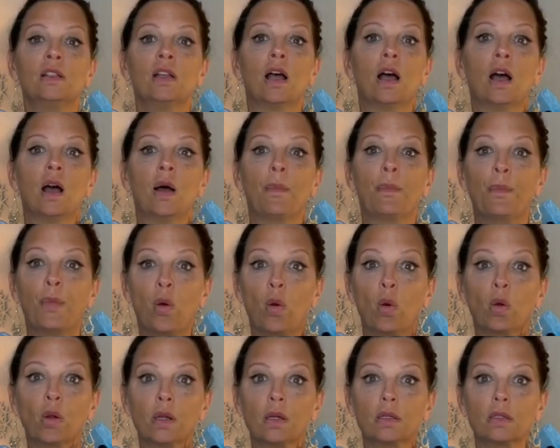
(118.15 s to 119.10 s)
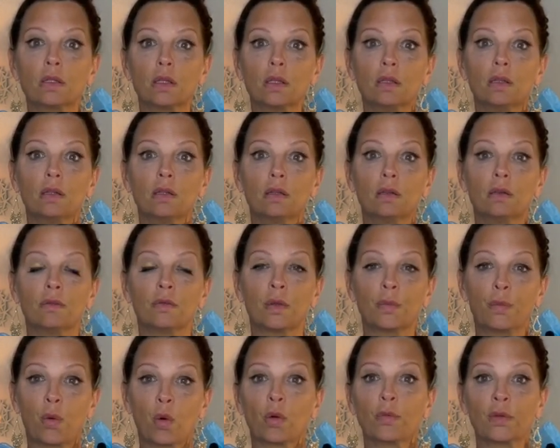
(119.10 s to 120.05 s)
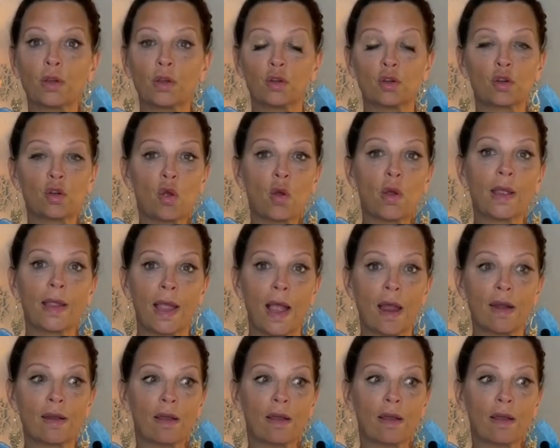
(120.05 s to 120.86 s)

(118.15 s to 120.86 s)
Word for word: uh, port the port that you're going out